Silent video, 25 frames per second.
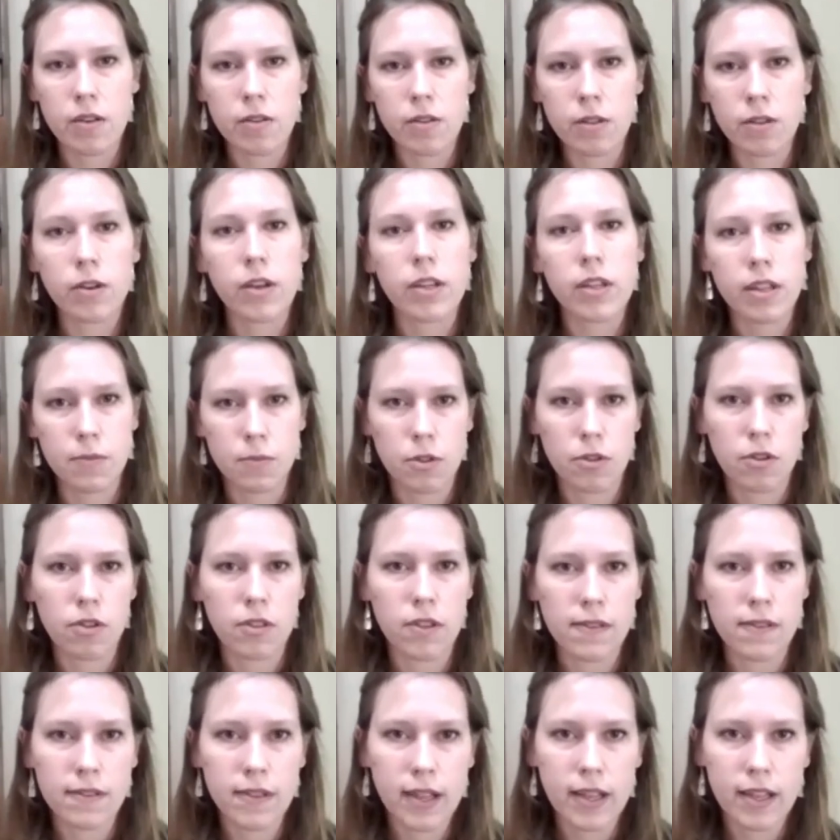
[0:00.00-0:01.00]
look at them through
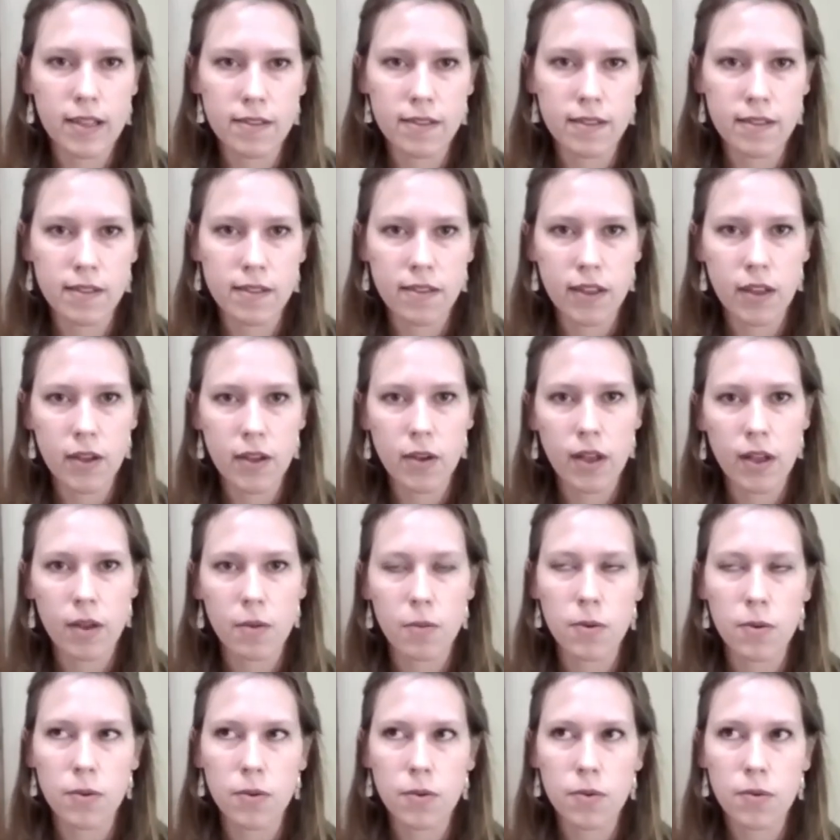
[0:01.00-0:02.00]
this lens and say, okay,
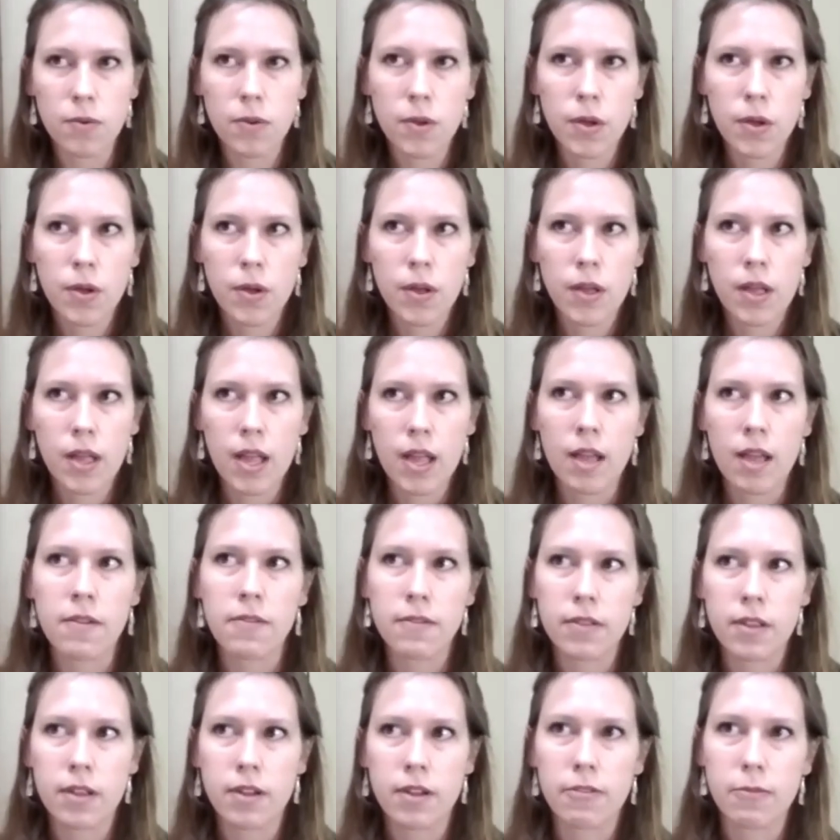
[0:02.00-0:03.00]
well,
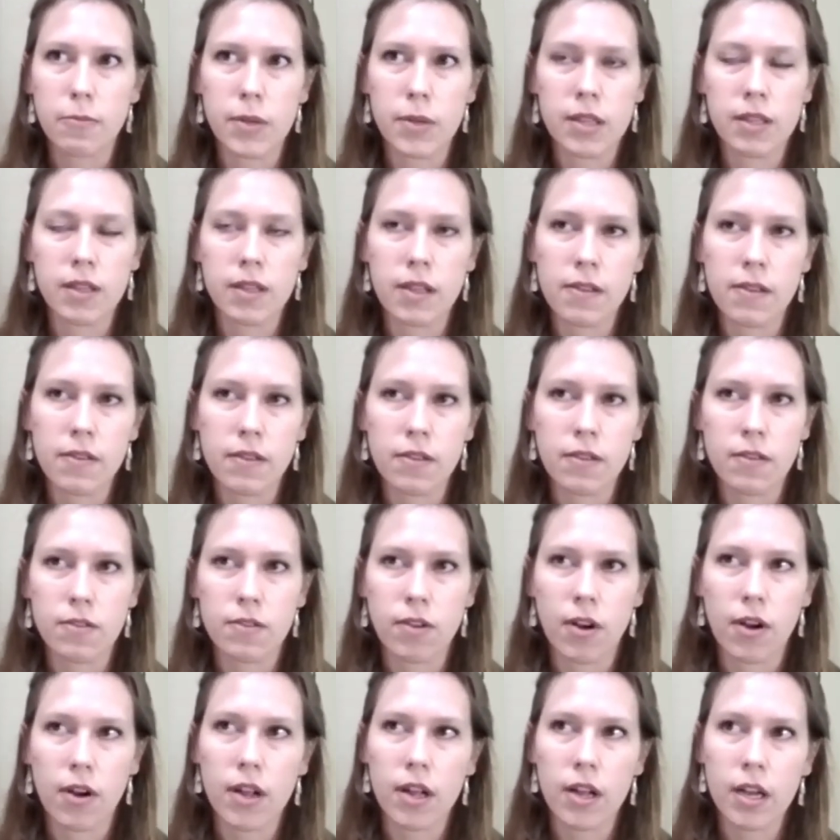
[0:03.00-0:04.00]
if there have been these
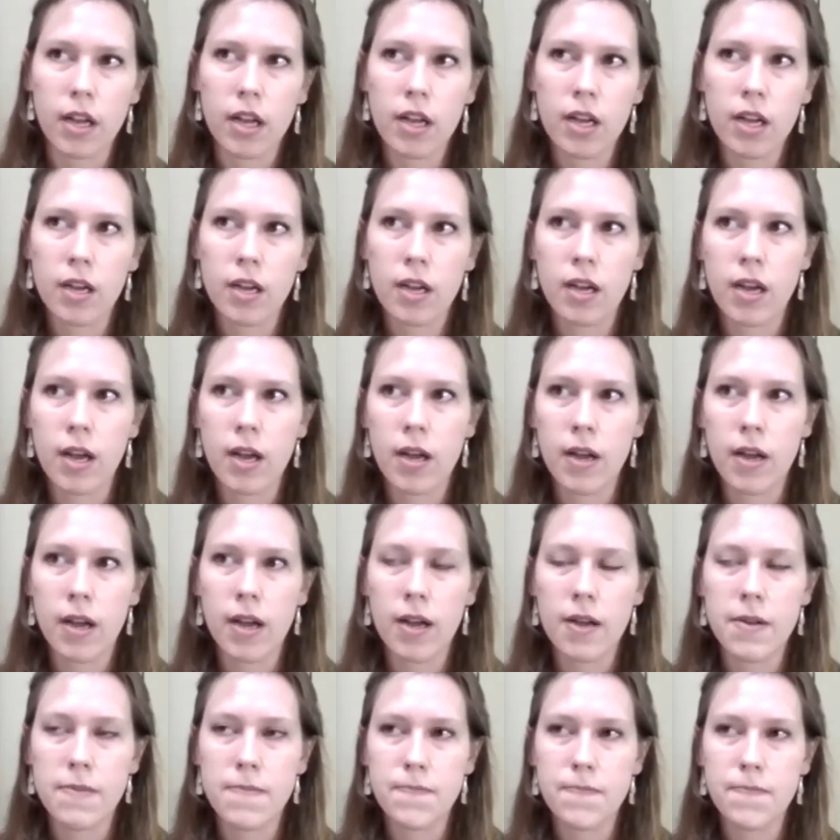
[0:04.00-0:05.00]
historic
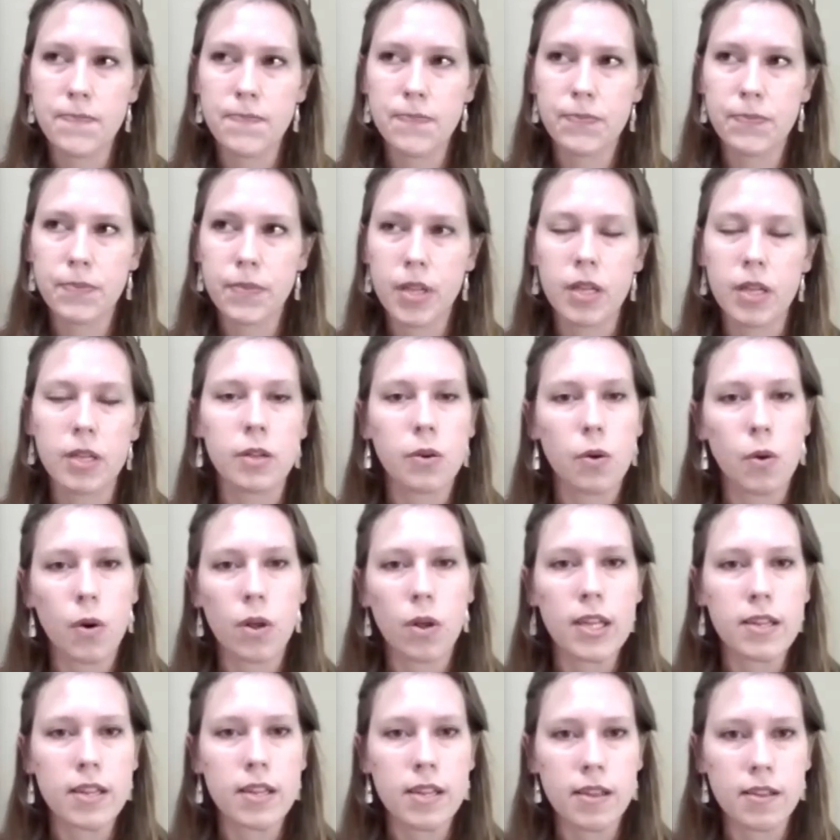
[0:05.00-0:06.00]

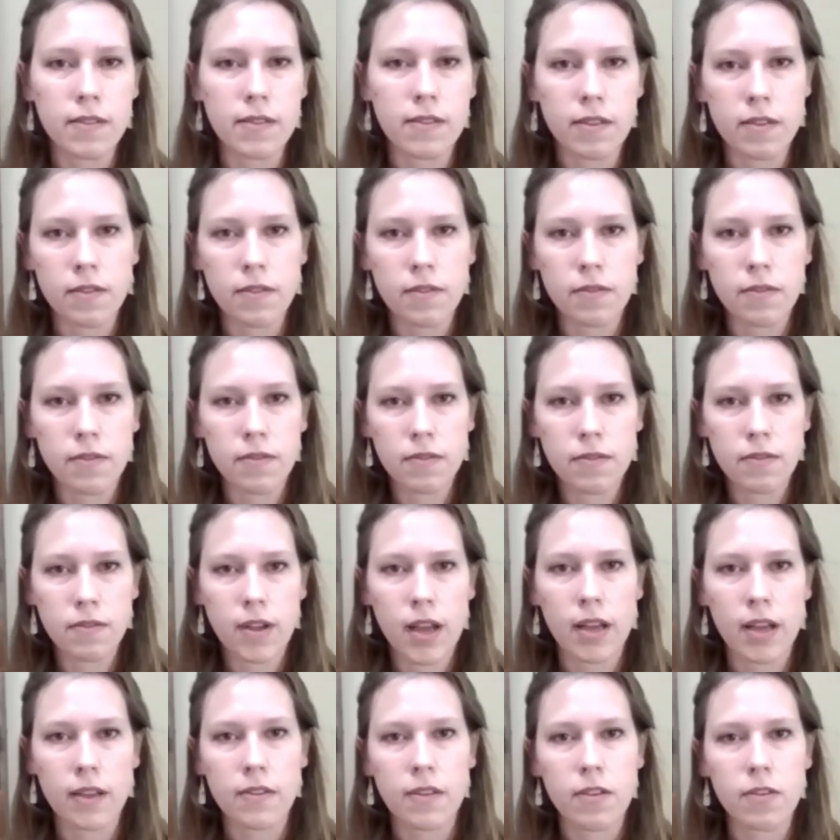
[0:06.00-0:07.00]
inequalities of
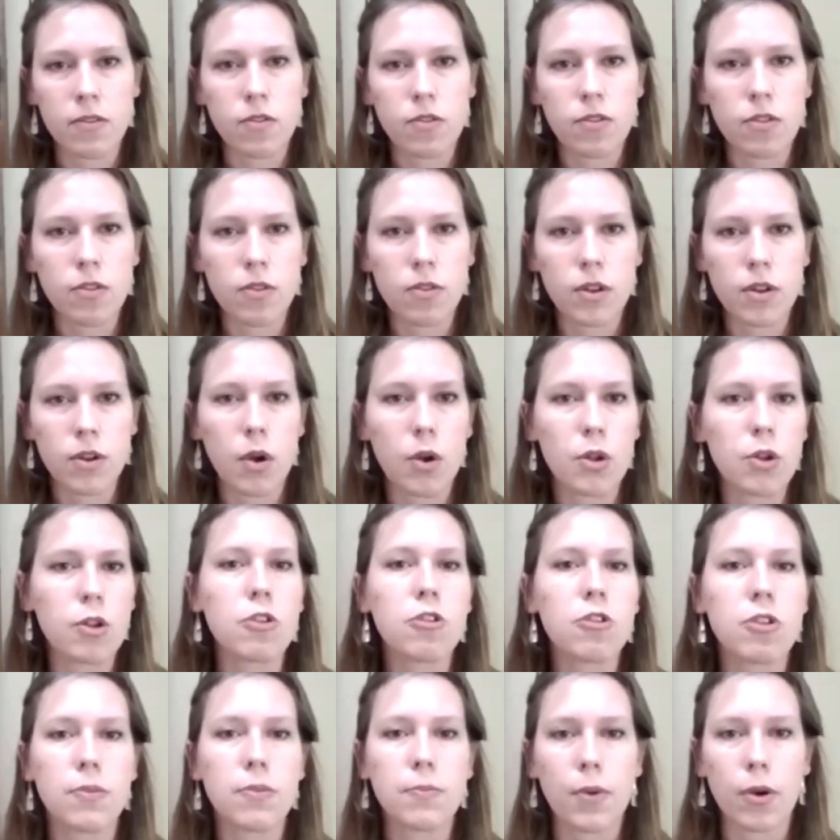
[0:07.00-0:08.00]
access to and
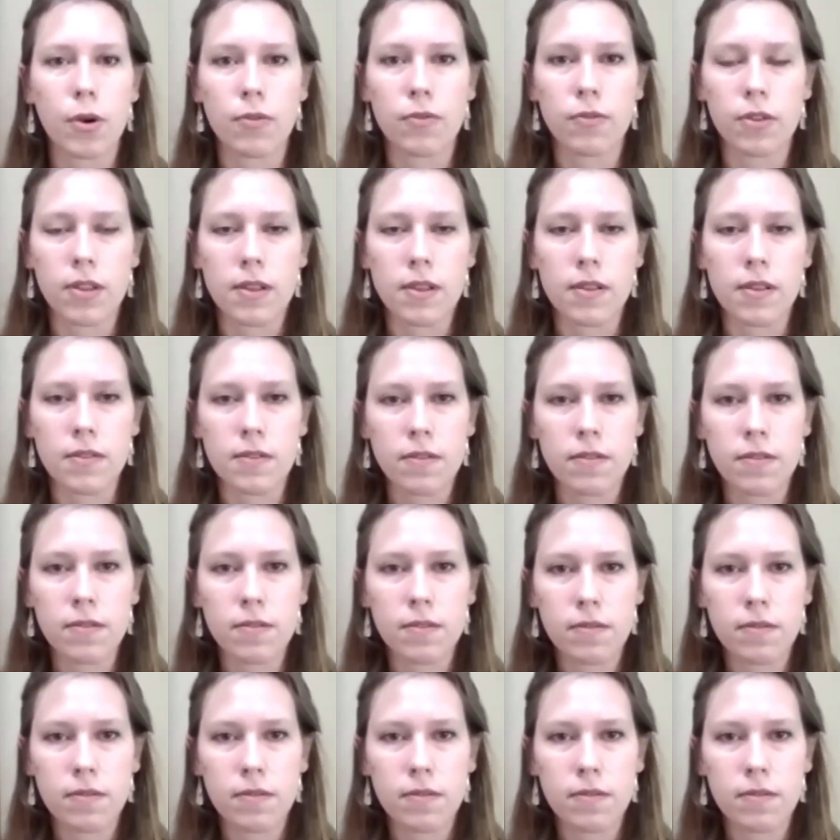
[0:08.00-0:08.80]
ownership over these,